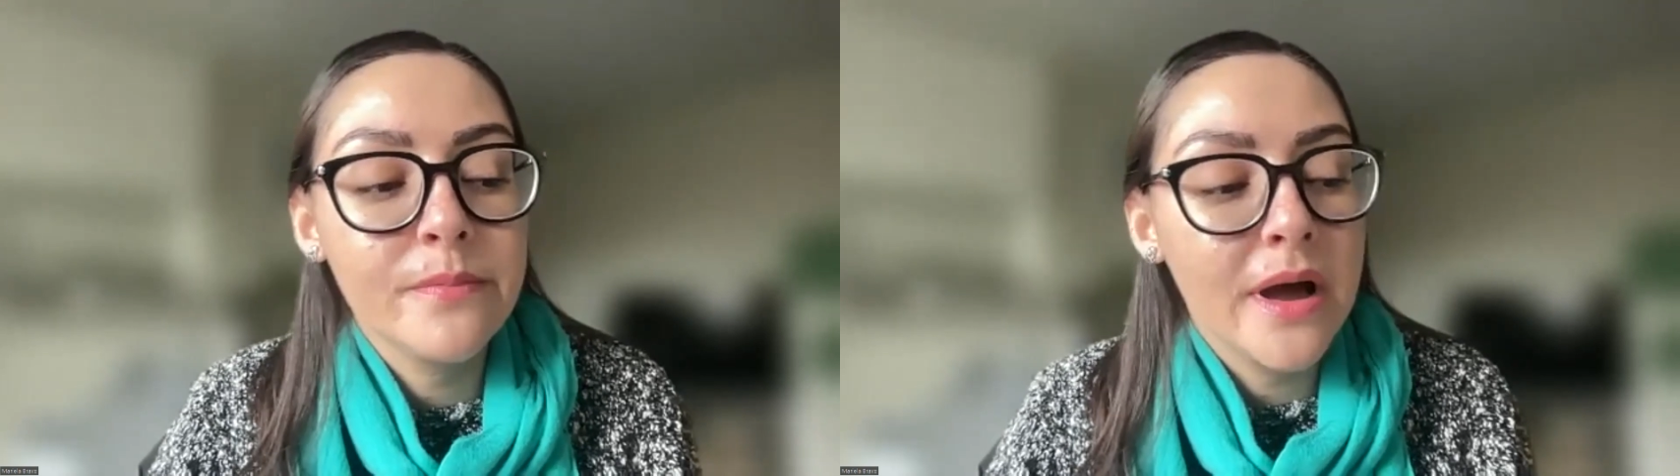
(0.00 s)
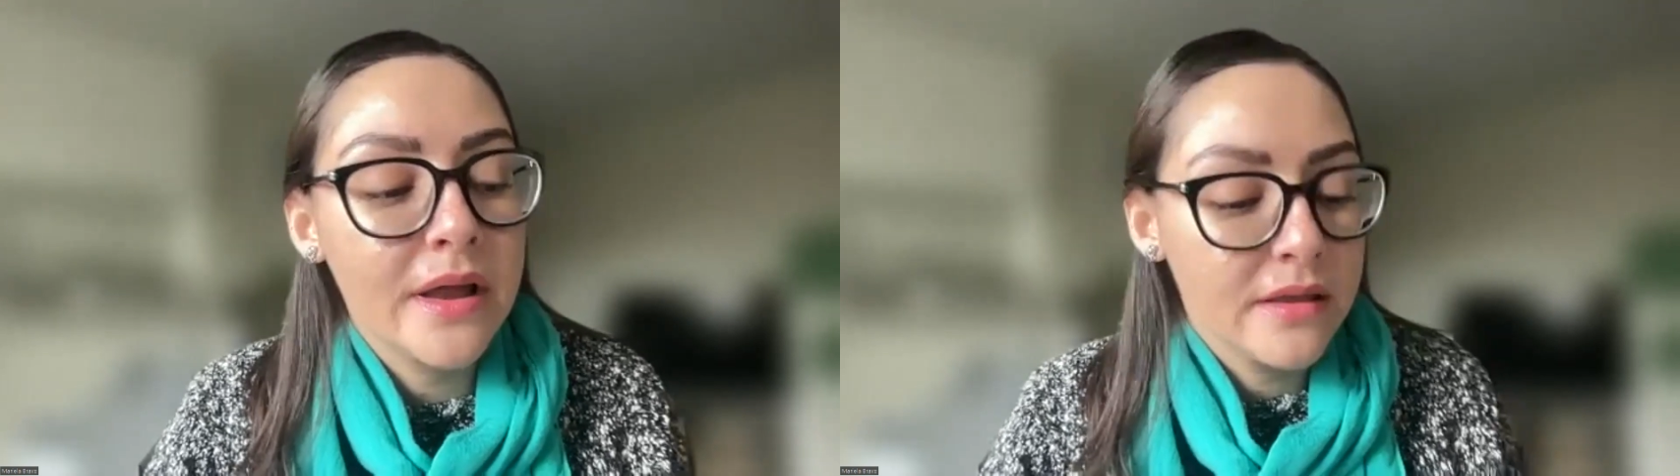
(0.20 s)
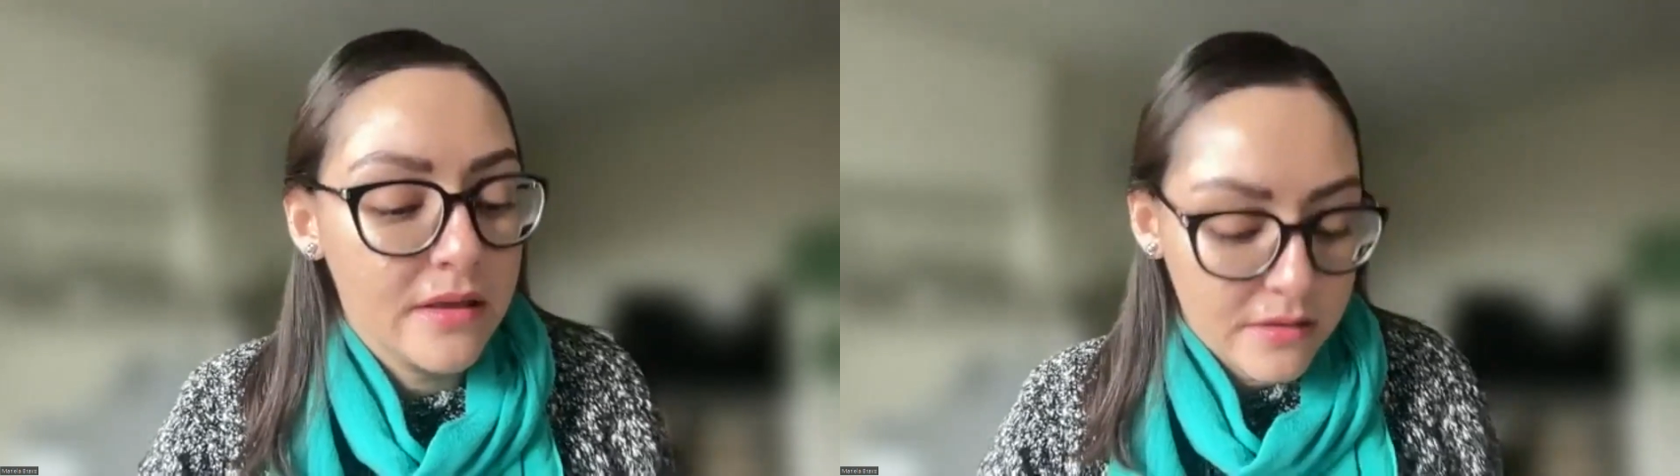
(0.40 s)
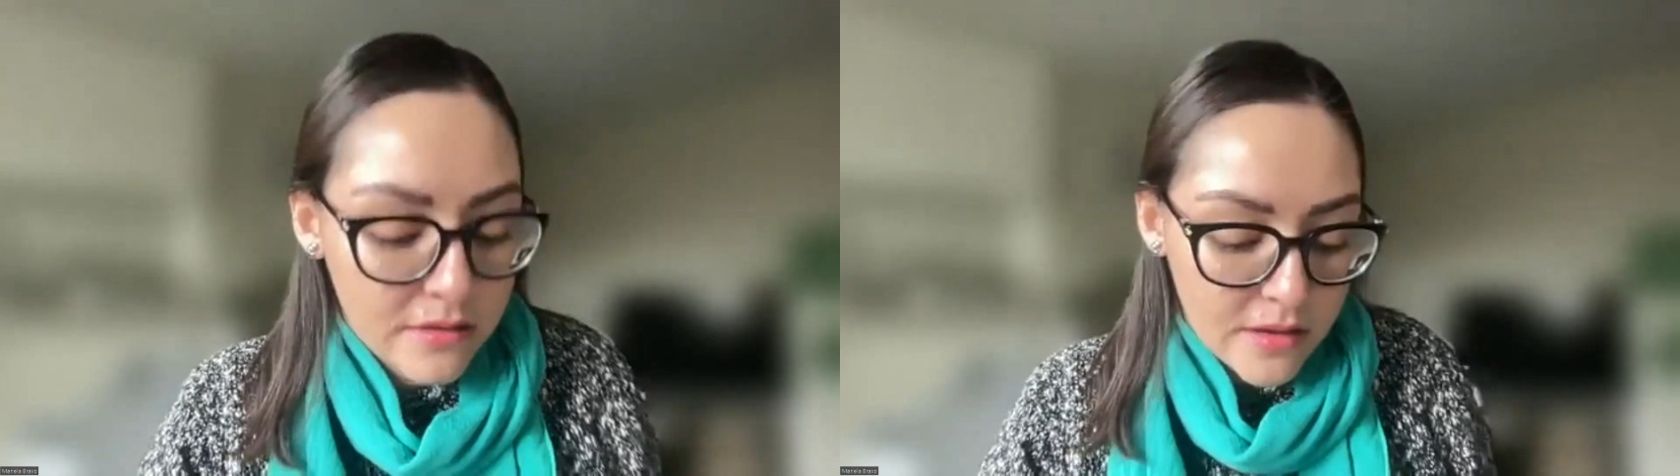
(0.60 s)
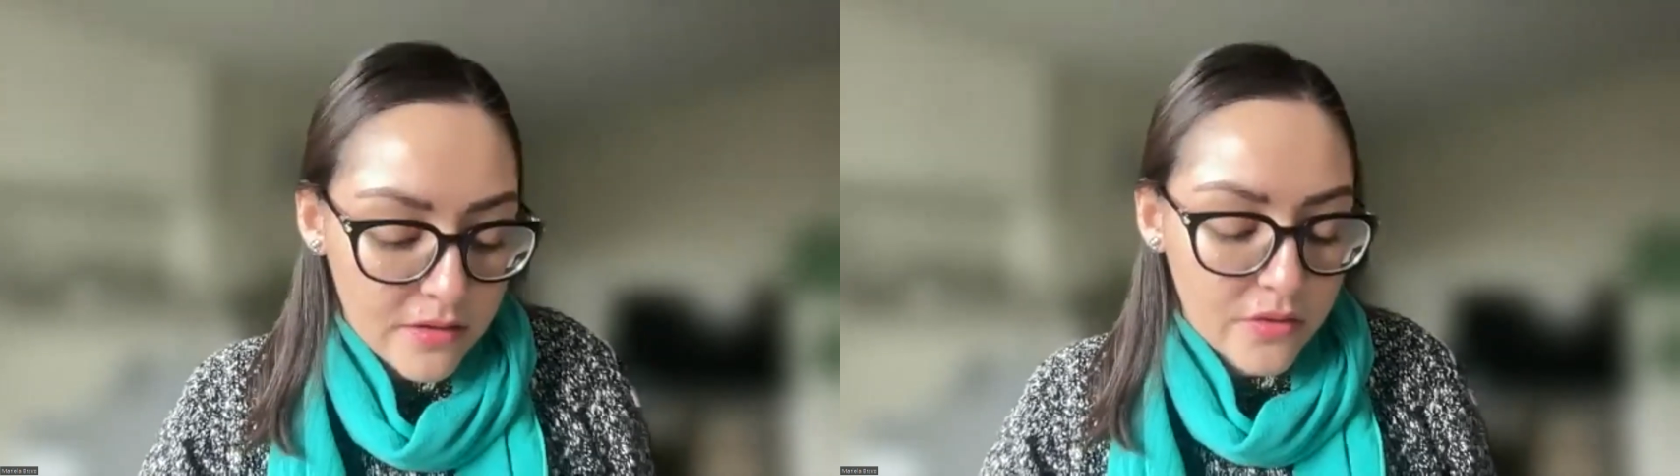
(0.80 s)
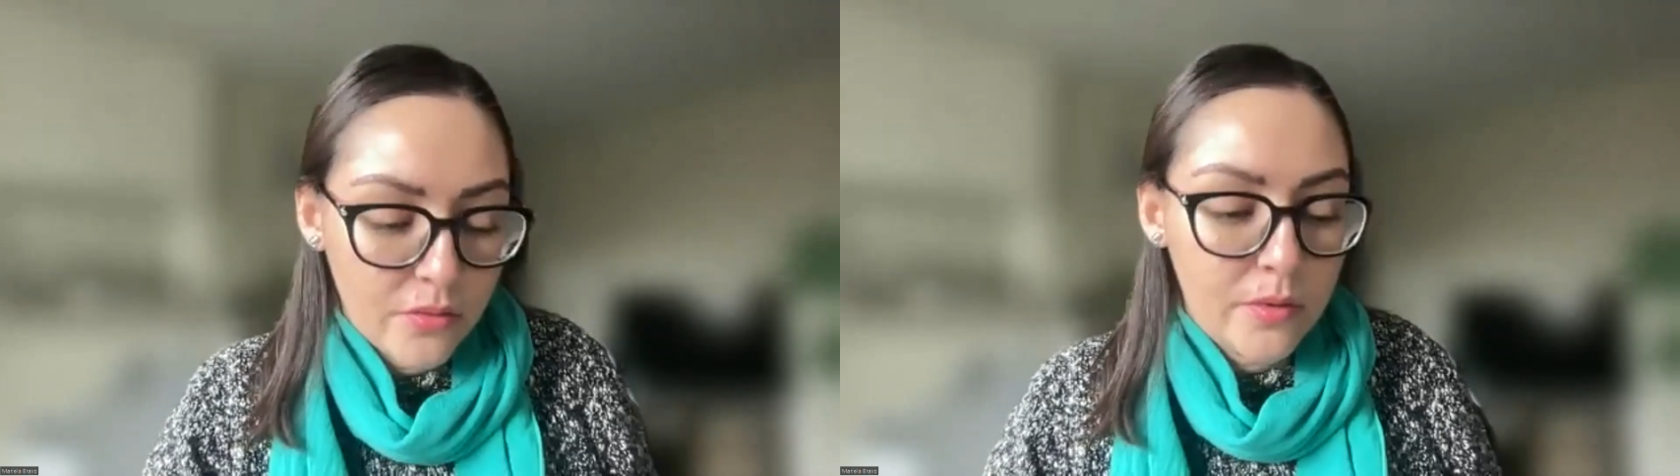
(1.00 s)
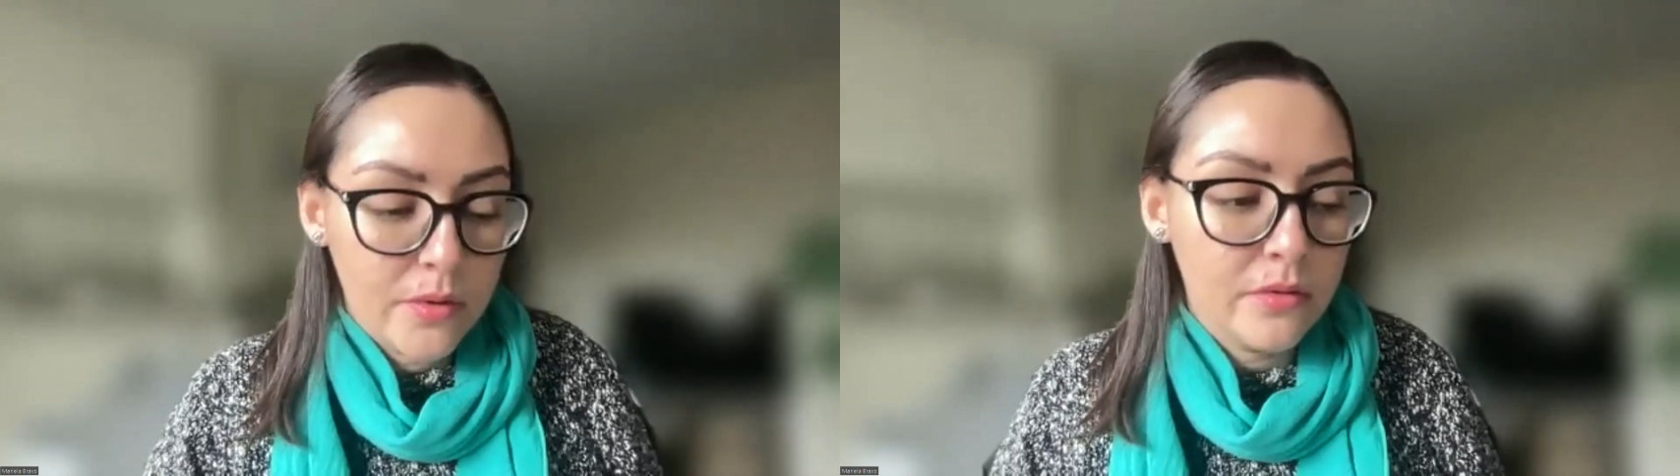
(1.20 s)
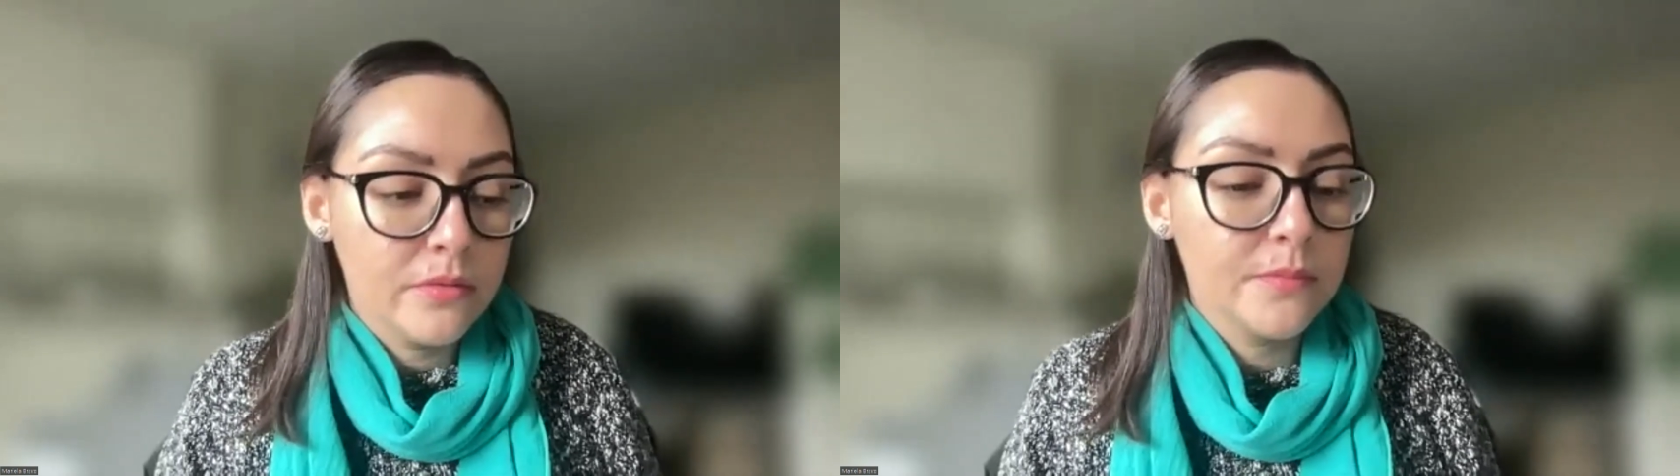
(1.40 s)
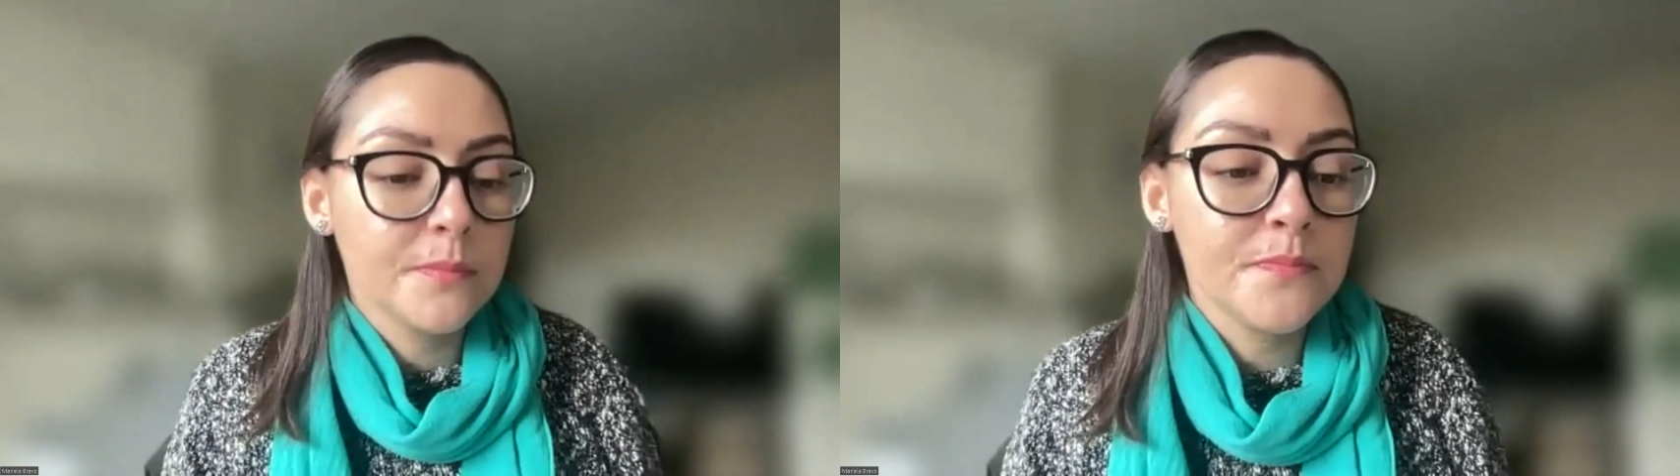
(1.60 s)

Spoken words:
body and that you will